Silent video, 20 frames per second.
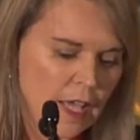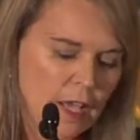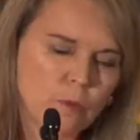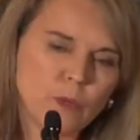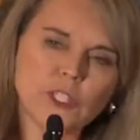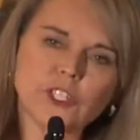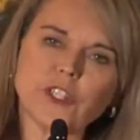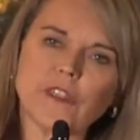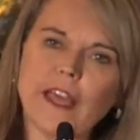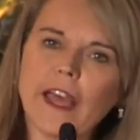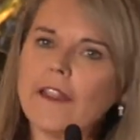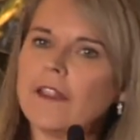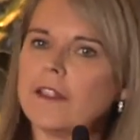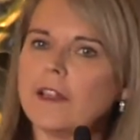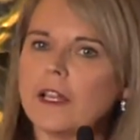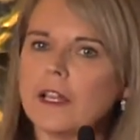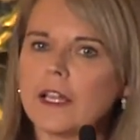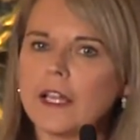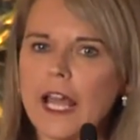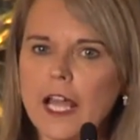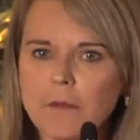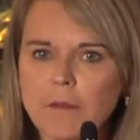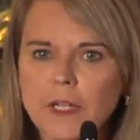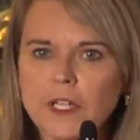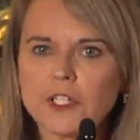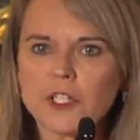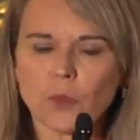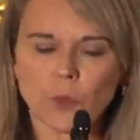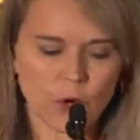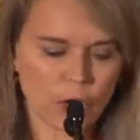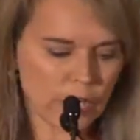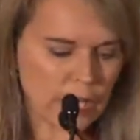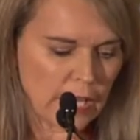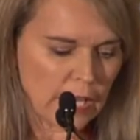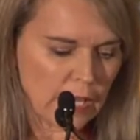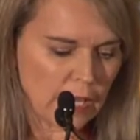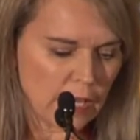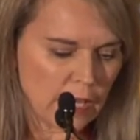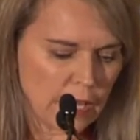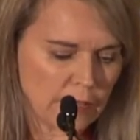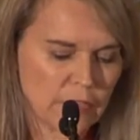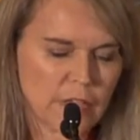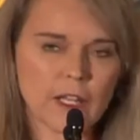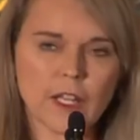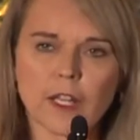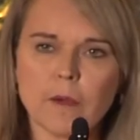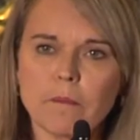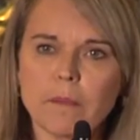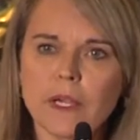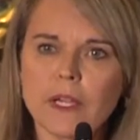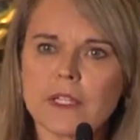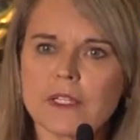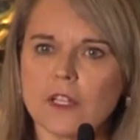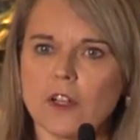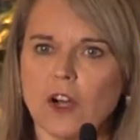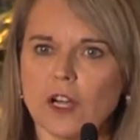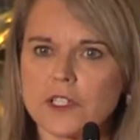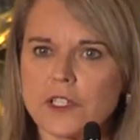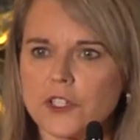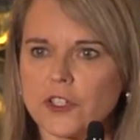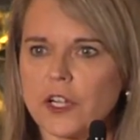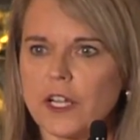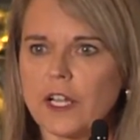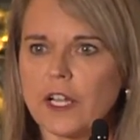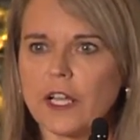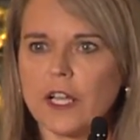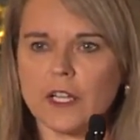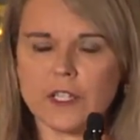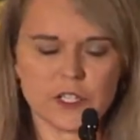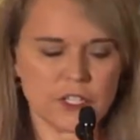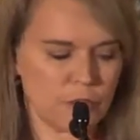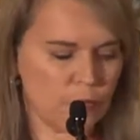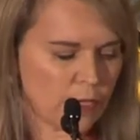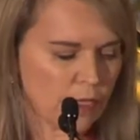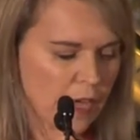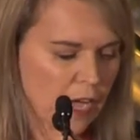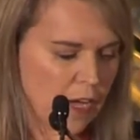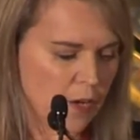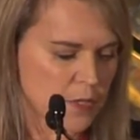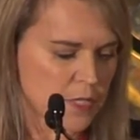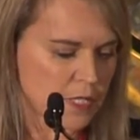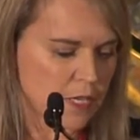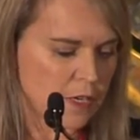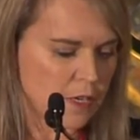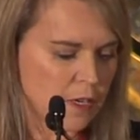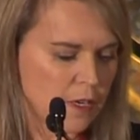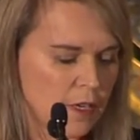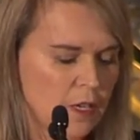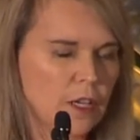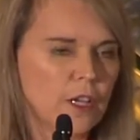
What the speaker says: which then led me to working at the Olympics in Australia in 2000,